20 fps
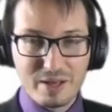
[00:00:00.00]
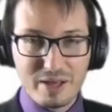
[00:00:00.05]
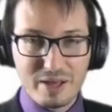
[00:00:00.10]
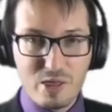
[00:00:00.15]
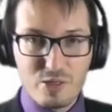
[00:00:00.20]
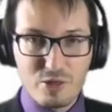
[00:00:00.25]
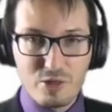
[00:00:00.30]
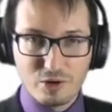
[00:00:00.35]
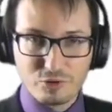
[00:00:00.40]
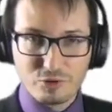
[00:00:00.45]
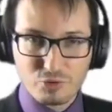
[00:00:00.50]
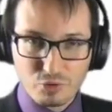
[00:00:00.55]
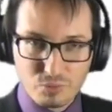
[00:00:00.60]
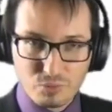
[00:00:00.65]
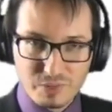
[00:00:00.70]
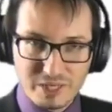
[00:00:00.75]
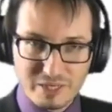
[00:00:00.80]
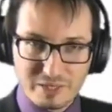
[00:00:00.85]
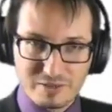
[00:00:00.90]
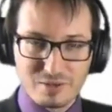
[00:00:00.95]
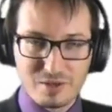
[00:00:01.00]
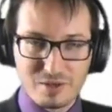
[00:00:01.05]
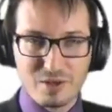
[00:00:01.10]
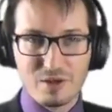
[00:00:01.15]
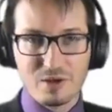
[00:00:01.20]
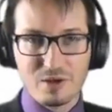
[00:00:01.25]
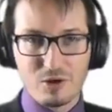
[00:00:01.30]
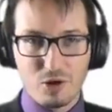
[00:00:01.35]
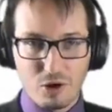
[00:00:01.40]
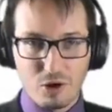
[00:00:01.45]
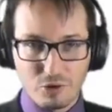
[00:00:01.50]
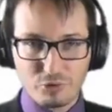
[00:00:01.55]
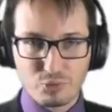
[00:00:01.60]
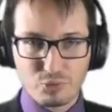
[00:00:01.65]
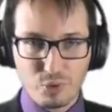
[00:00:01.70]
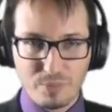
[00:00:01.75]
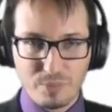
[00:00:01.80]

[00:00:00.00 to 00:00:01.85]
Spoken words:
either to read or to